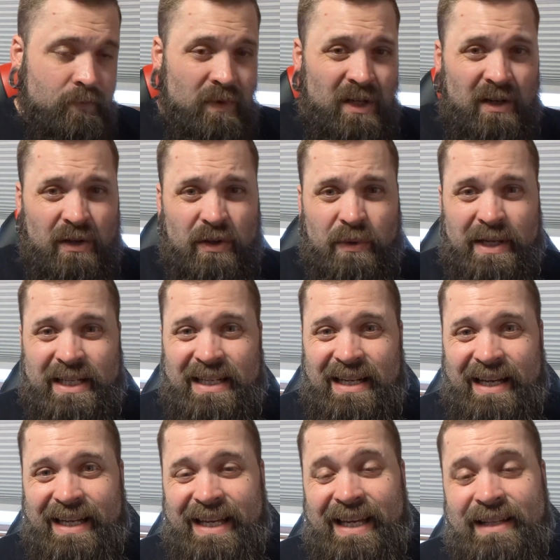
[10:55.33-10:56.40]
although I did
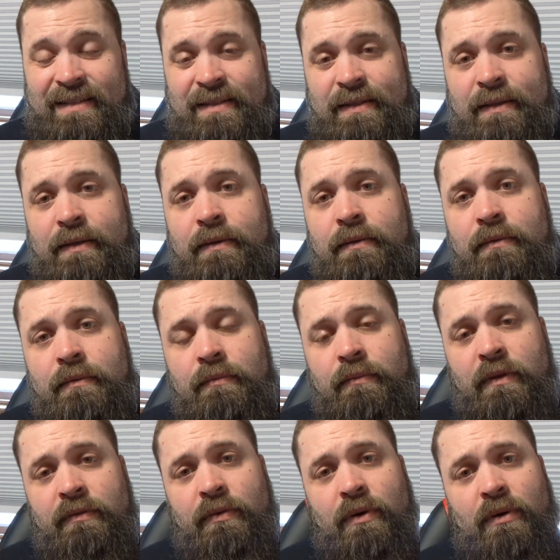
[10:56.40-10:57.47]
not hit
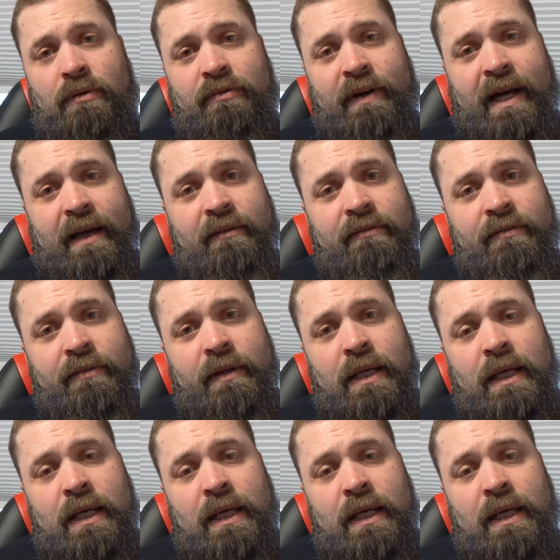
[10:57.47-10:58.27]
the 405,